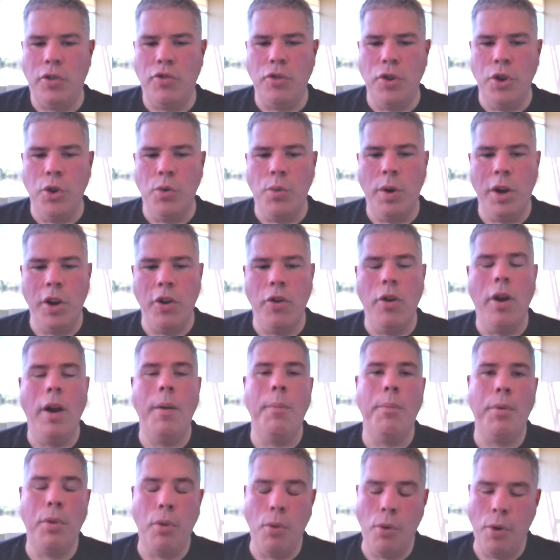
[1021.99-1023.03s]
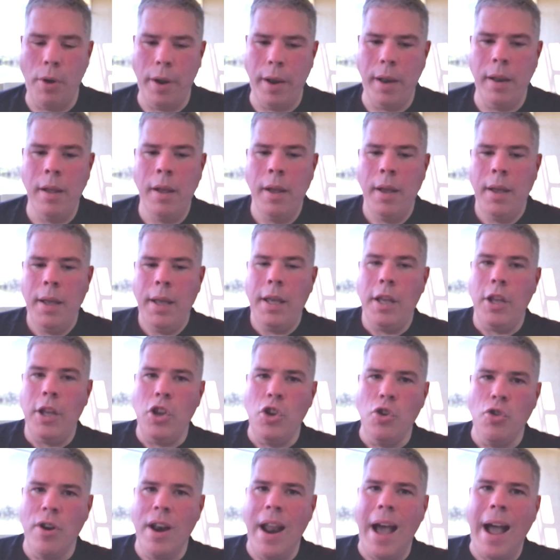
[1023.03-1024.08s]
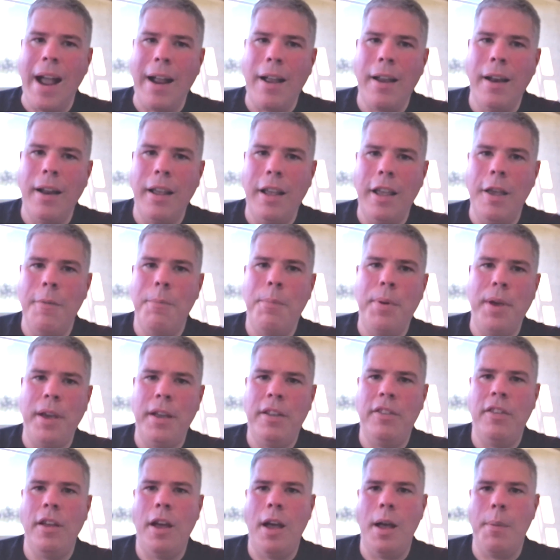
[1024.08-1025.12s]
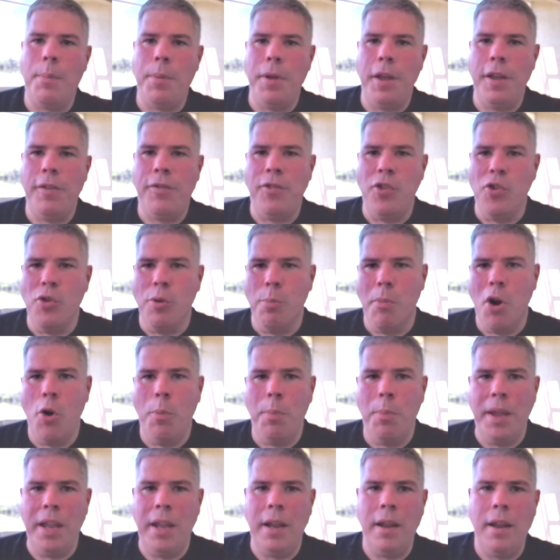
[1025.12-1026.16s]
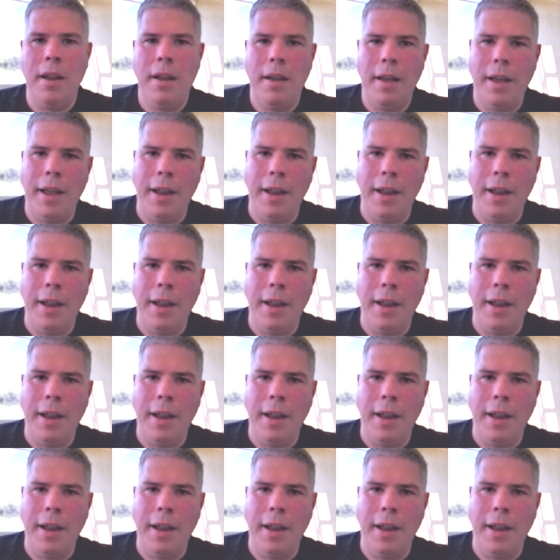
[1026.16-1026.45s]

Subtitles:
true when you're unemployed. You're not going to get picked up if you're mopey